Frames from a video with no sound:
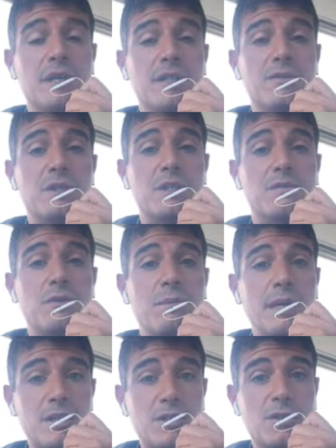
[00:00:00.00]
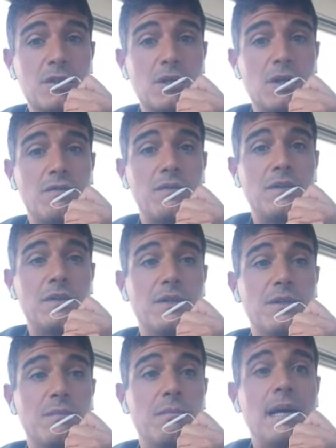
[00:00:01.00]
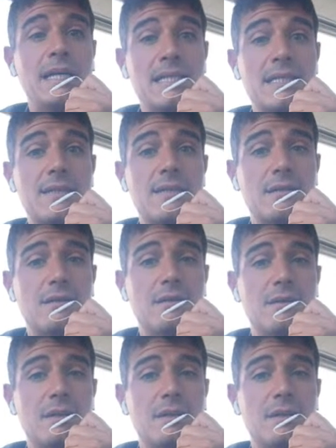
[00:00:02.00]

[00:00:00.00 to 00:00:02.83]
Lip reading: to run a transformation of the mindset.